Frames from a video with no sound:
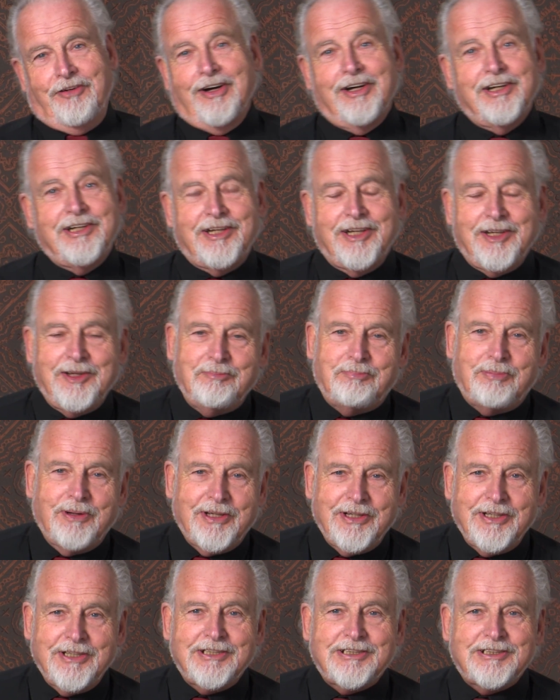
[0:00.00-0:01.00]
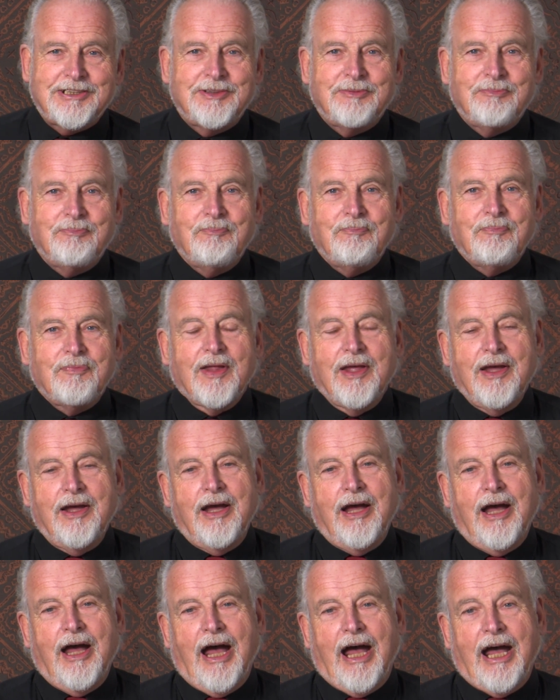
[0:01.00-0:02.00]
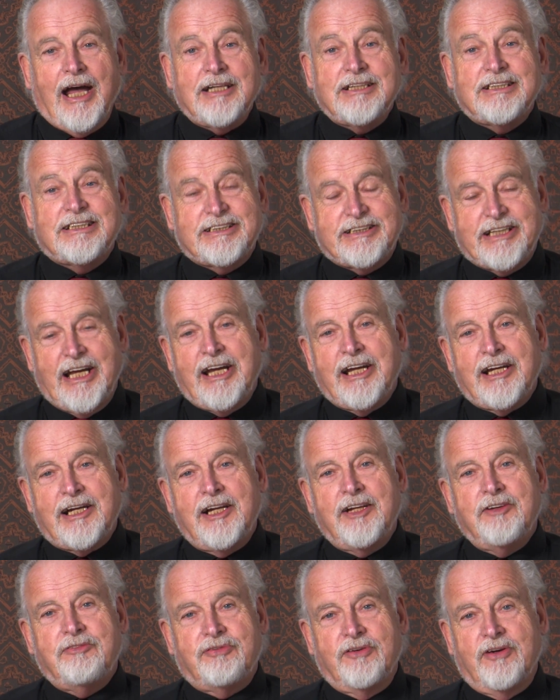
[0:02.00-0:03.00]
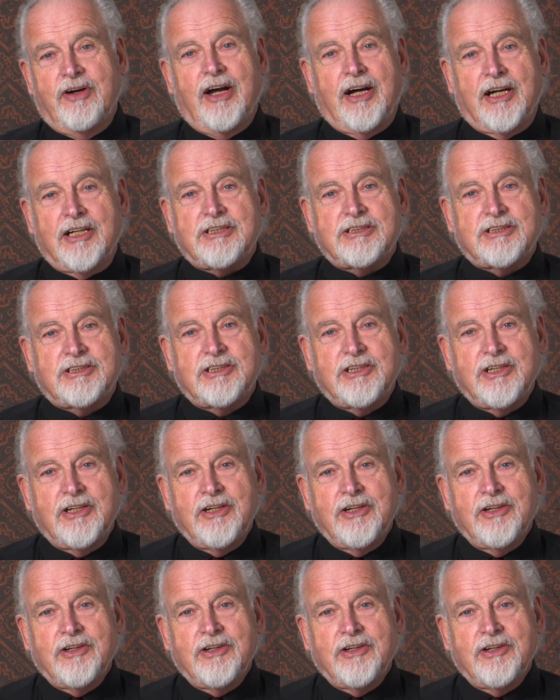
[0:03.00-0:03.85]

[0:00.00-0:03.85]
IDPs, and sadly for us,